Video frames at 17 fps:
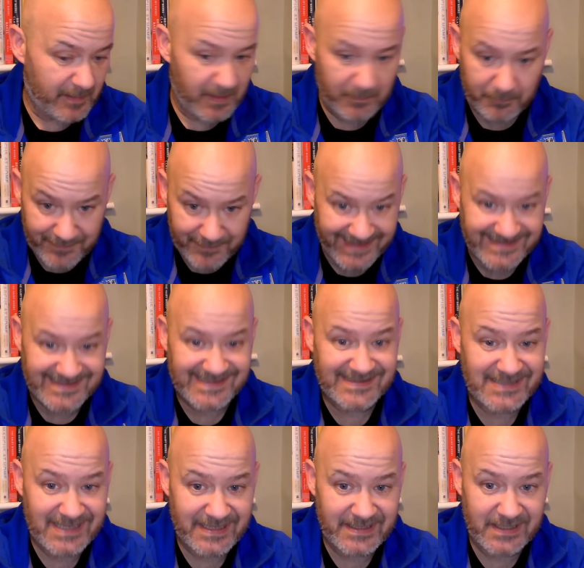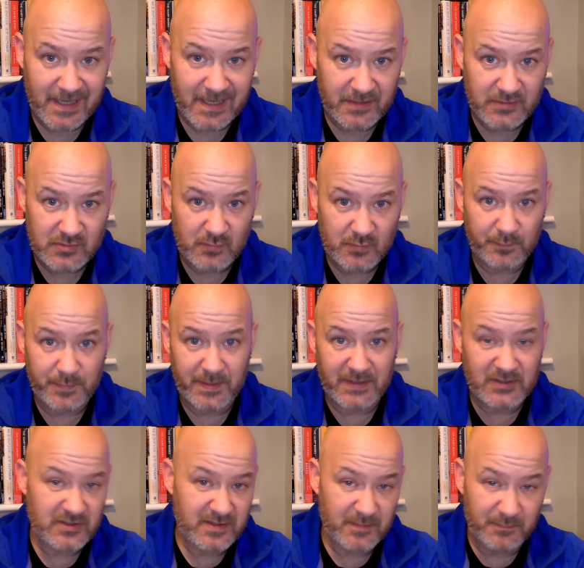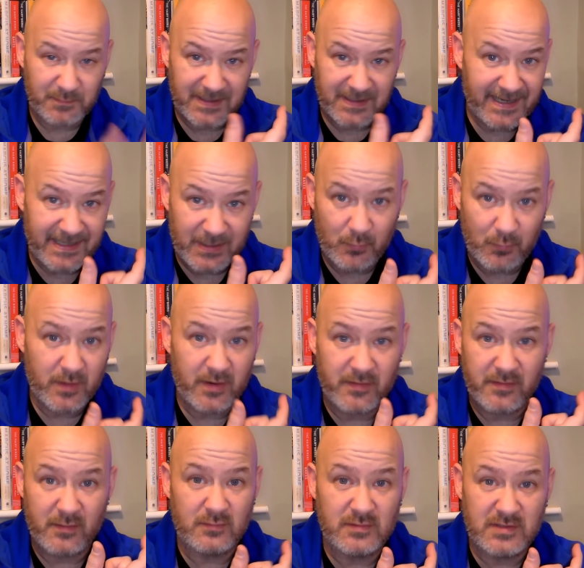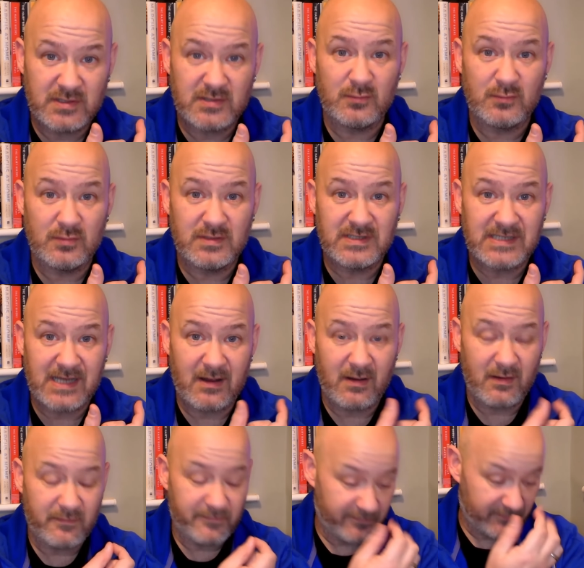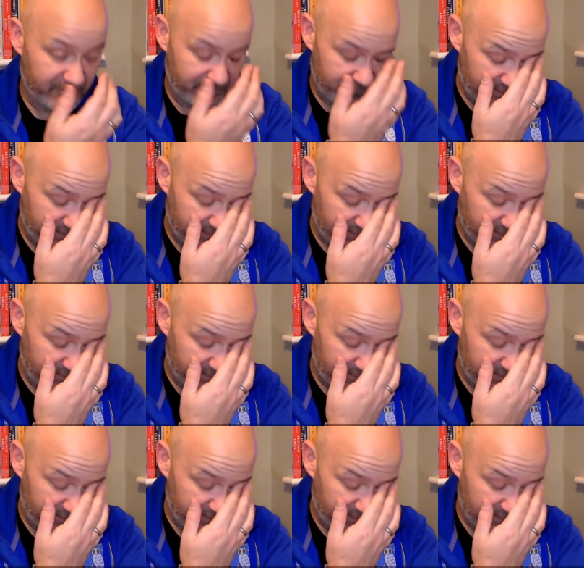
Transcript: better 10 yards up pitch than playing in one of those two set off.